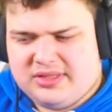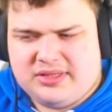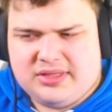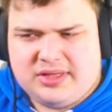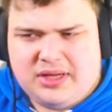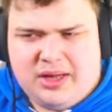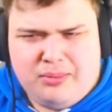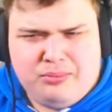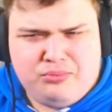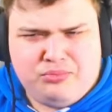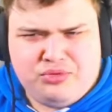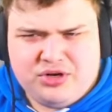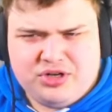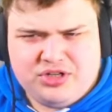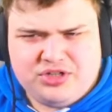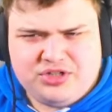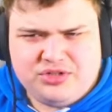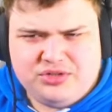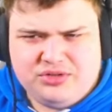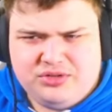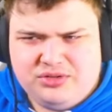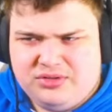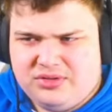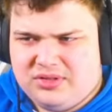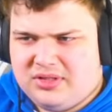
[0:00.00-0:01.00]
I'm pretty sure.
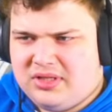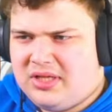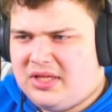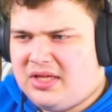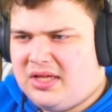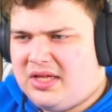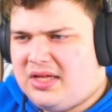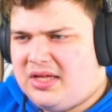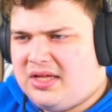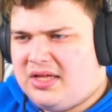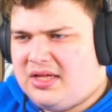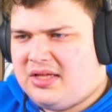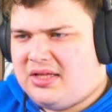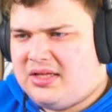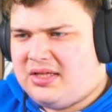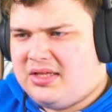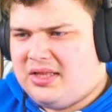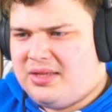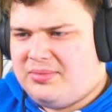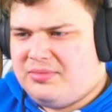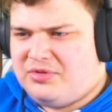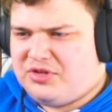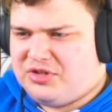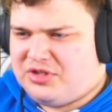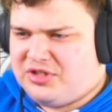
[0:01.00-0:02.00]
Let me
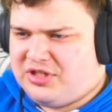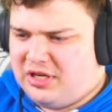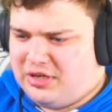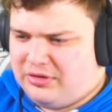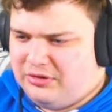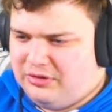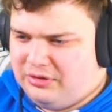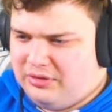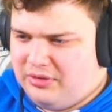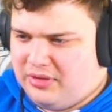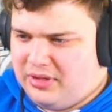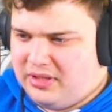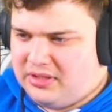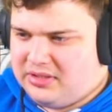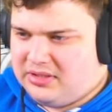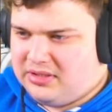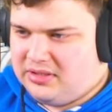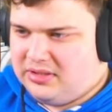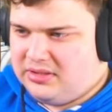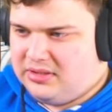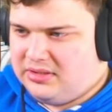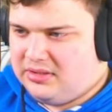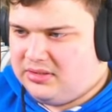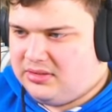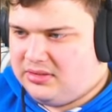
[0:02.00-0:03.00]
just check real quick
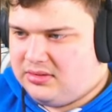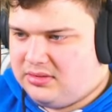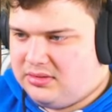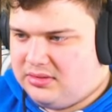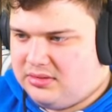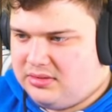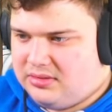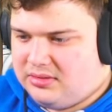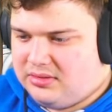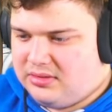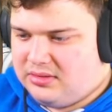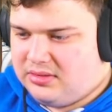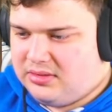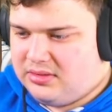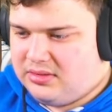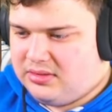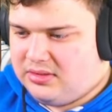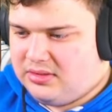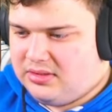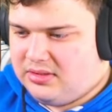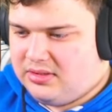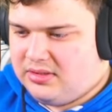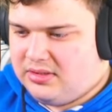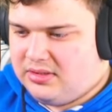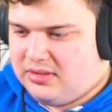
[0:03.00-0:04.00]
actually.
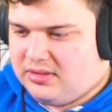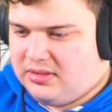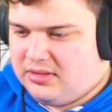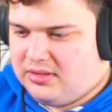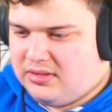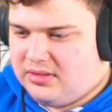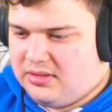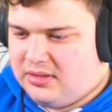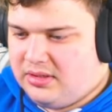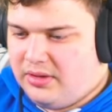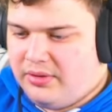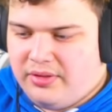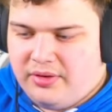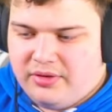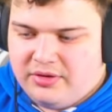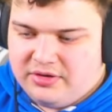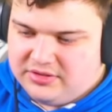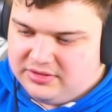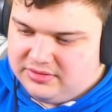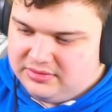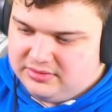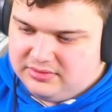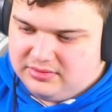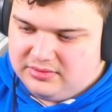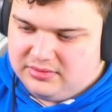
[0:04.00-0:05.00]
No, there isn't.
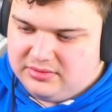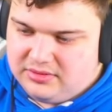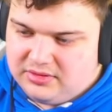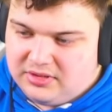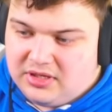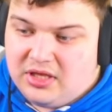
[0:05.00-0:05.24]
Kill